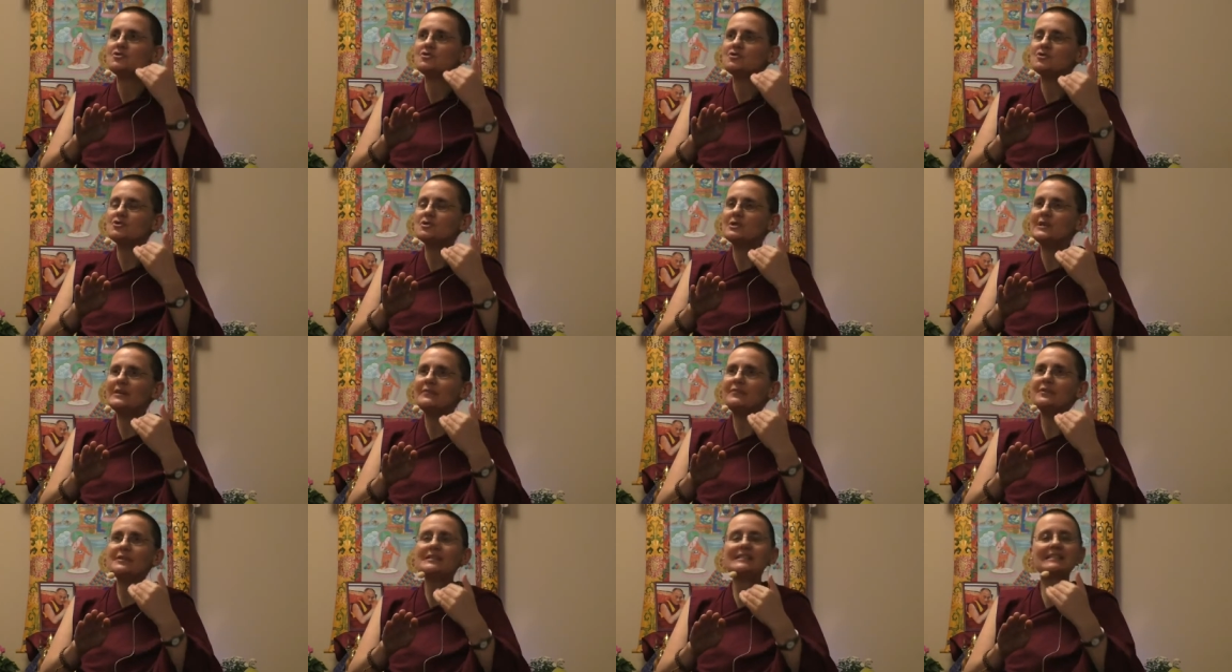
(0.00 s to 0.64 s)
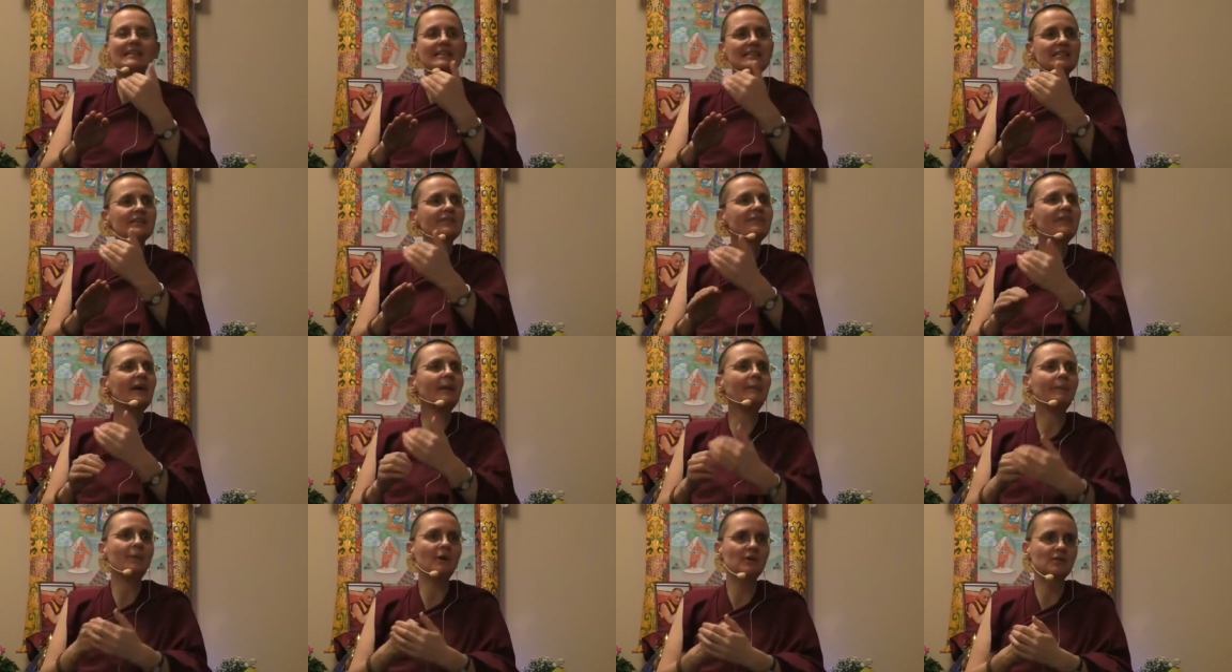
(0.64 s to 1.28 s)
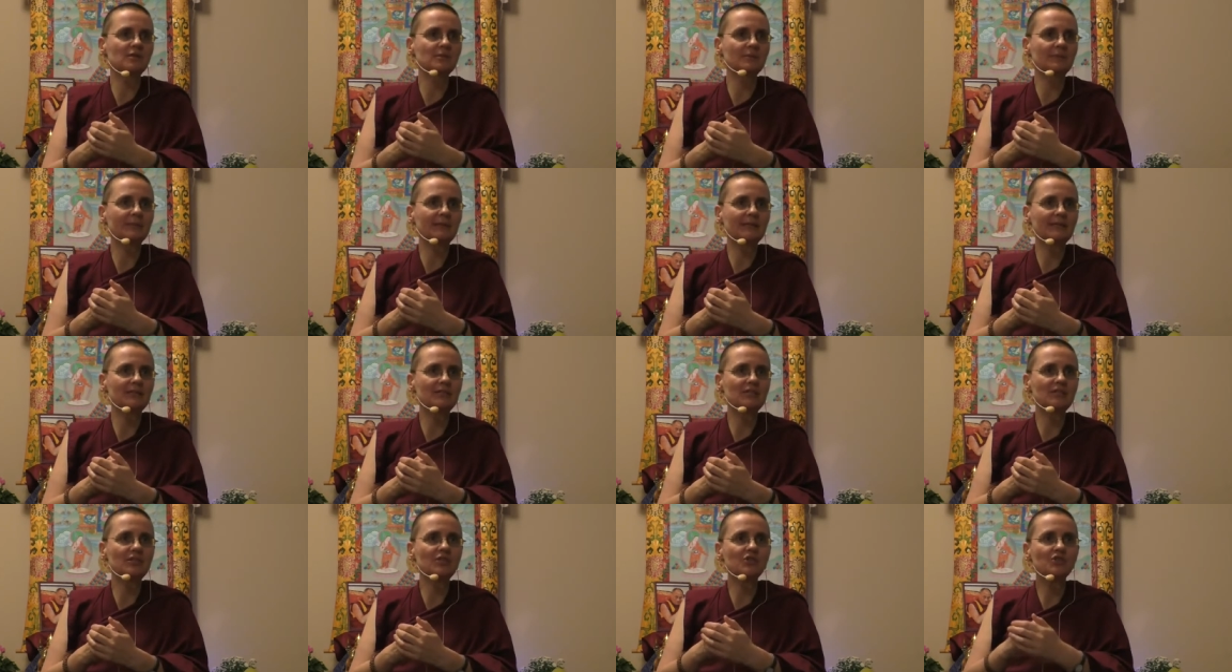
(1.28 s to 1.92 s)
to give you a sense of that
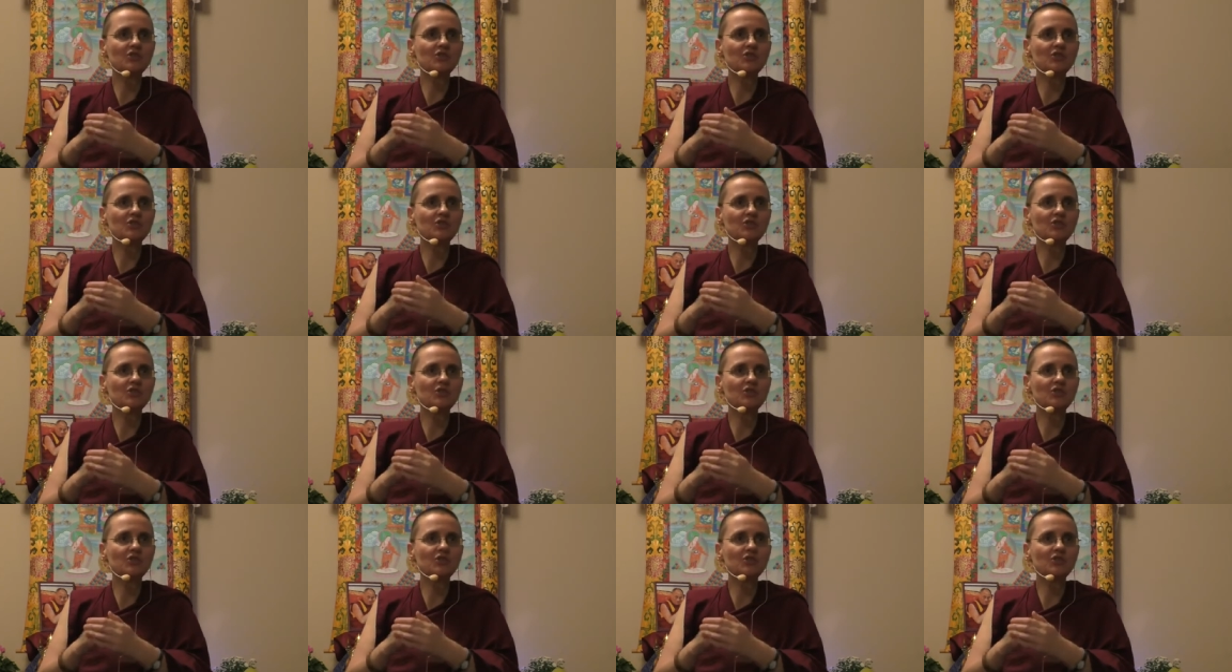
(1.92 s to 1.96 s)
possibility.